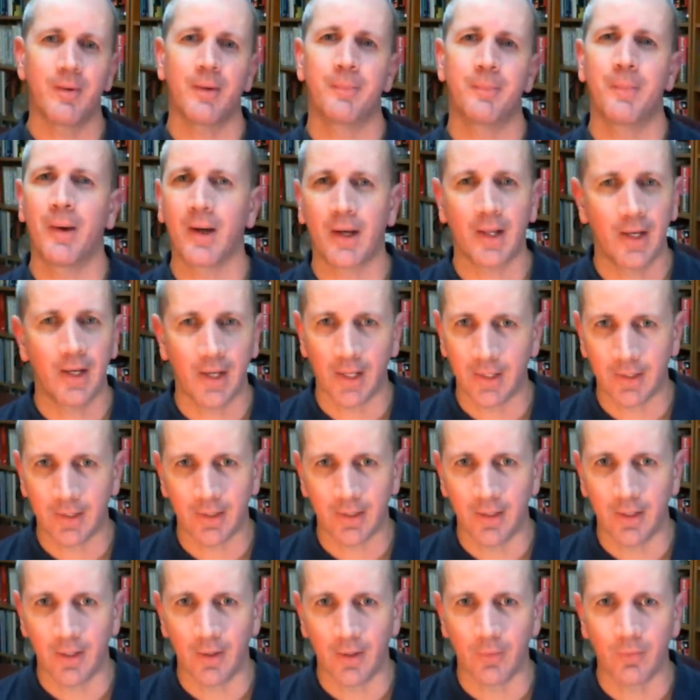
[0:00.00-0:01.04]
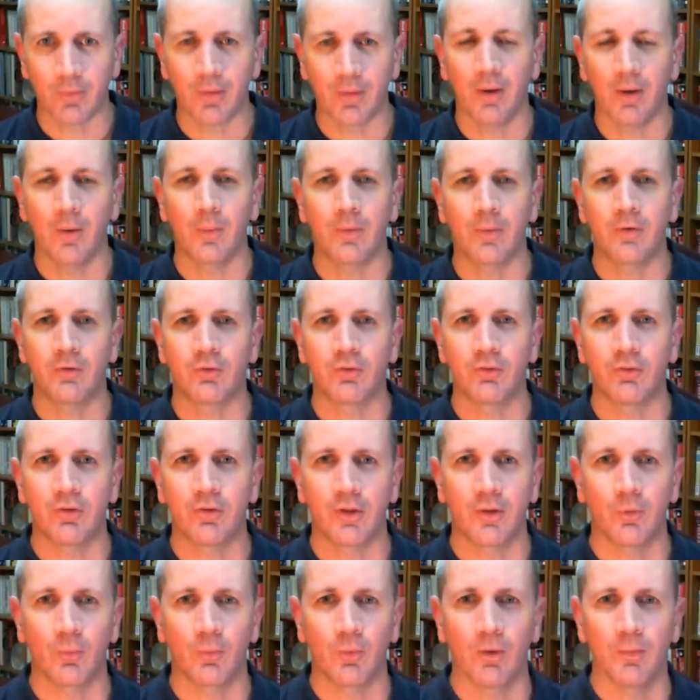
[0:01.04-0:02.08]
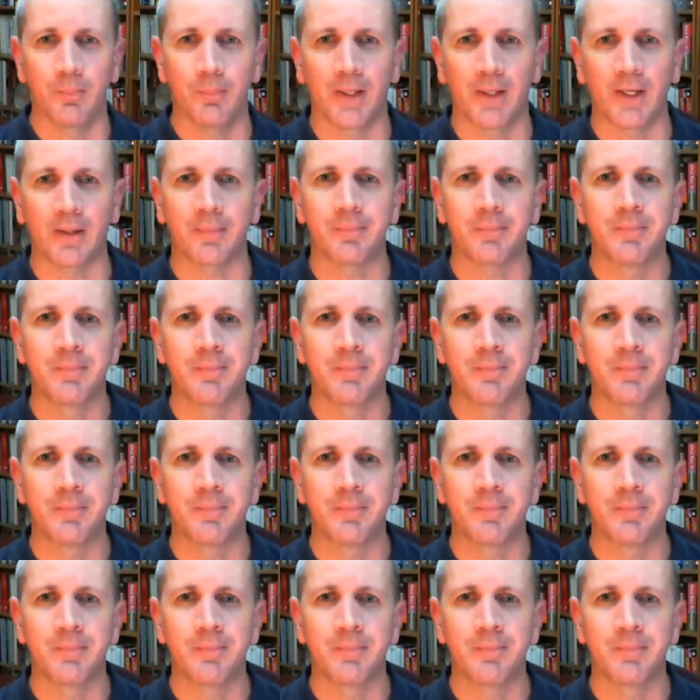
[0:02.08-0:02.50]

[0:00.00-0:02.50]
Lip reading: I'm not going to edit it out though, you should see the real me.